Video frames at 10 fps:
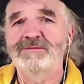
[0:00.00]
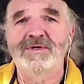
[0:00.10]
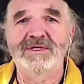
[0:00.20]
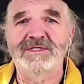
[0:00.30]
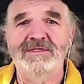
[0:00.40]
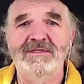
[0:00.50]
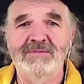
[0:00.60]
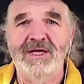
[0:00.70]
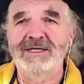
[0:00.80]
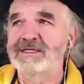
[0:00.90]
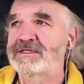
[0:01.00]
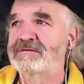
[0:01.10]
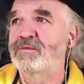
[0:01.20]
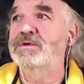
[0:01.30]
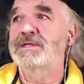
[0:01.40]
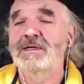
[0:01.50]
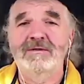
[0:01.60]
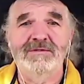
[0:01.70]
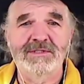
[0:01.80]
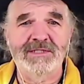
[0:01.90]
because the blog gets in more
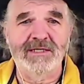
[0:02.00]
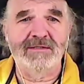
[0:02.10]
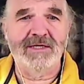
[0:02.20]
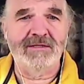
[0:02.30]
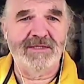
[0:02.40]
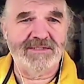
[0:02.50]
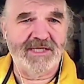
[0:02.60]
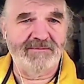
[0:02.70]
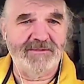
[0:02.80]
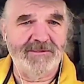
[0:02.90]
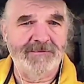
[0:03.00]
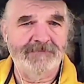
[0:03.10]
technical detail of how things happen.